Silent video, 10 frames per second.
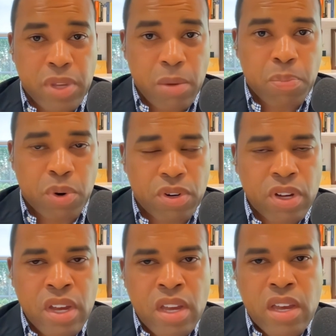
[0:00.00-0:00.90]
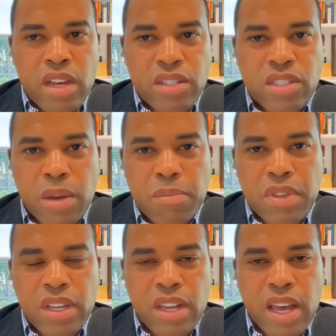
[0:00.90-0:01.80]
and people is
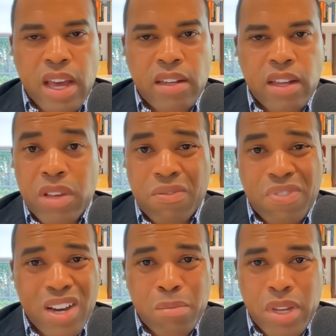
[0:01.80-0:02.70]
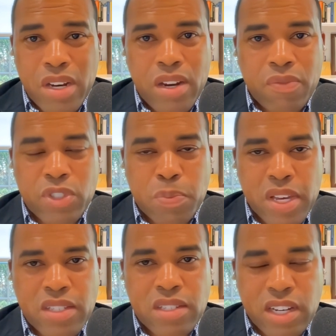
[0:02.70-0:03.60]
something that we can find in many different
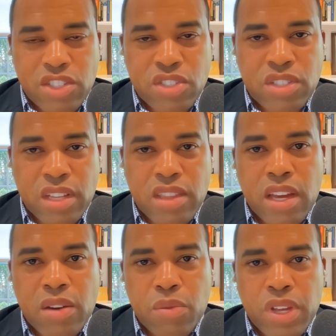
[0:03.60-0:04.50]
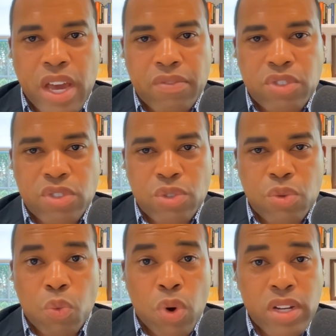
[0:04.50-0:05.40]
spaces. I just think that we have to,
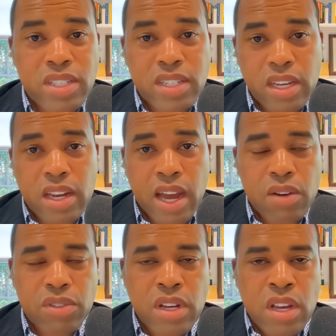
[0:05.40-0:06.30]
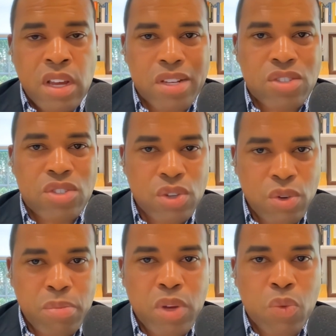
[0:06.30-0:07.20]
one, seek it out, and
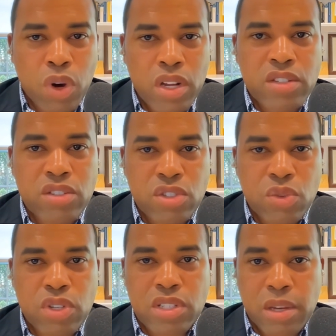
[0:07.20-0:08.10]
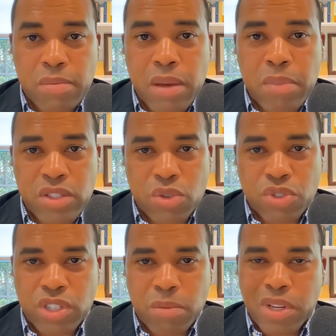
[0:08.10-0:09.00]
two, be willing to accept that
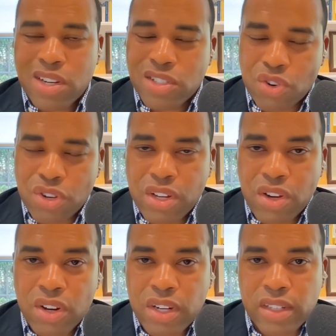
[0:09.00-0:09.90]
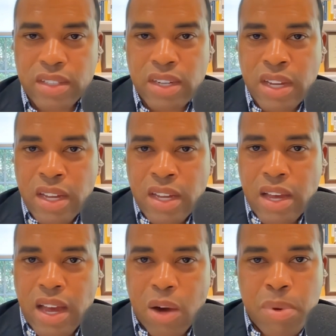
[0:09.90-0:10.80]
mentorship. Because early on,
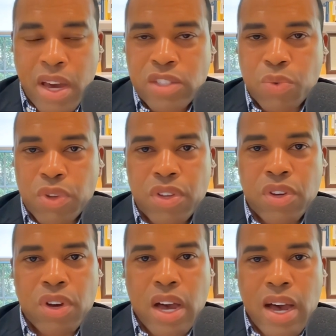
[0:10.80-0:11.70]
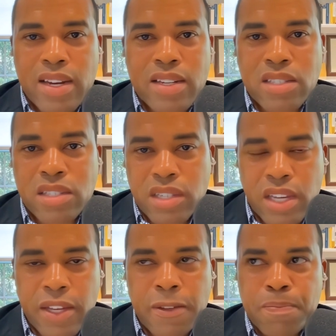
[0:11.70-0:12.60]
I'll be honest with you, I didn't
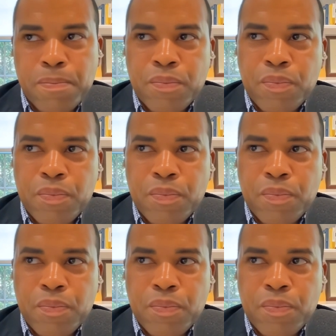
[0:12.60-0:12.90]
see